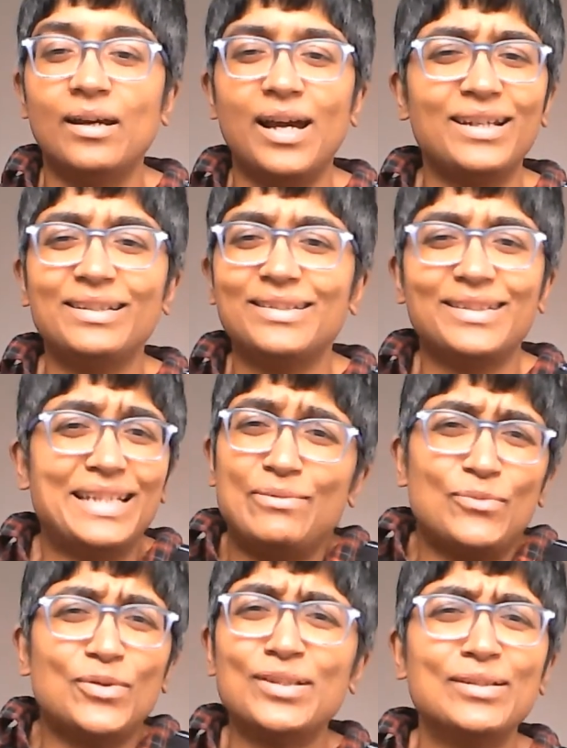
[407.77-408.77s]
And it
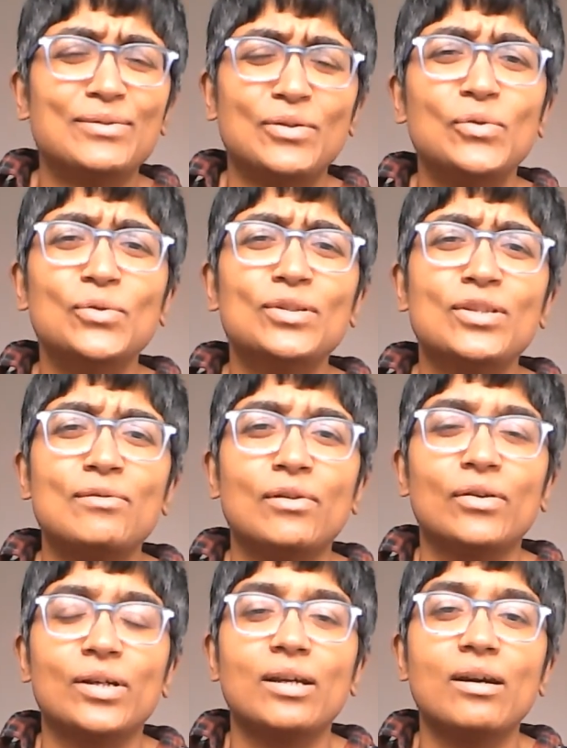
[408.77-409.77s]
wasn't all too
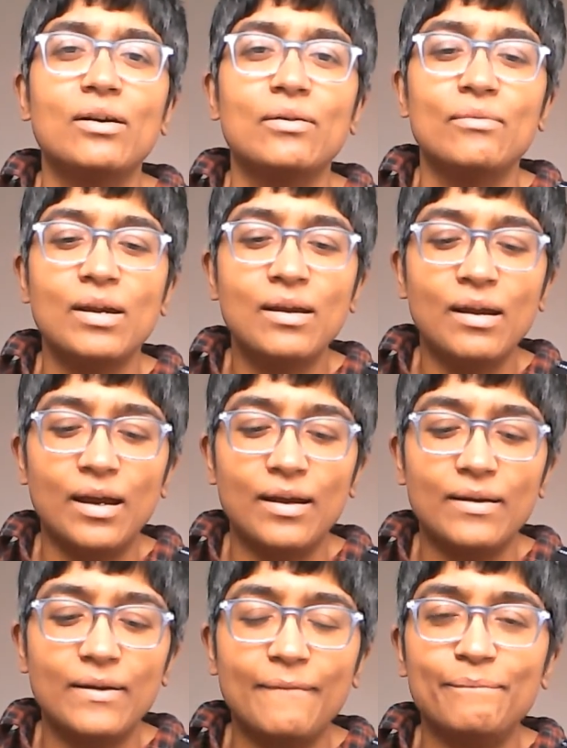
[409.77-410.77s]
long ago,
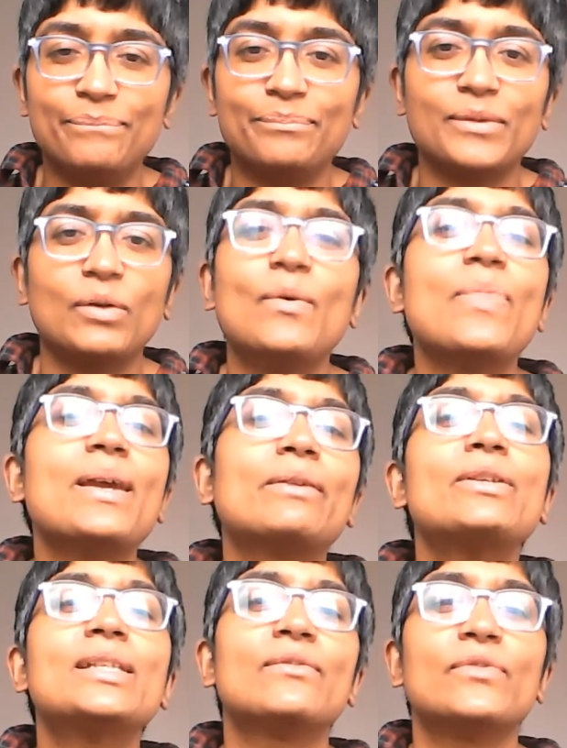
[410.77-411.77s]
when they're
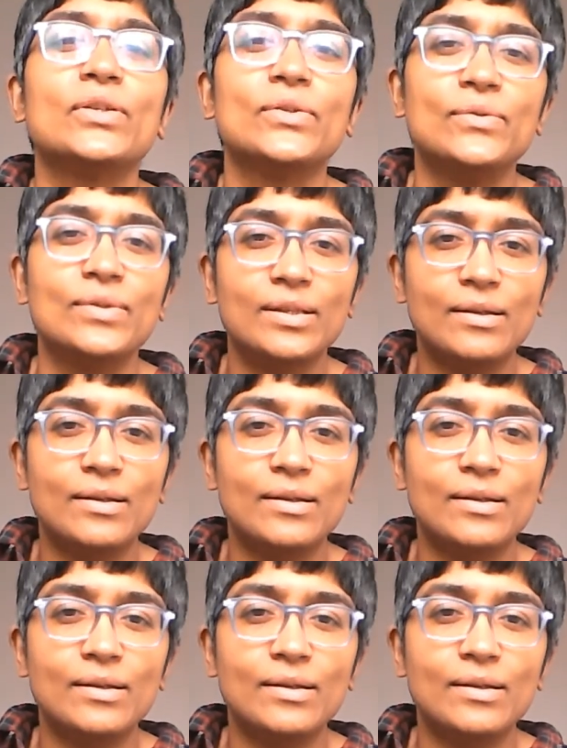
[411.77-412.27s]
interviewed,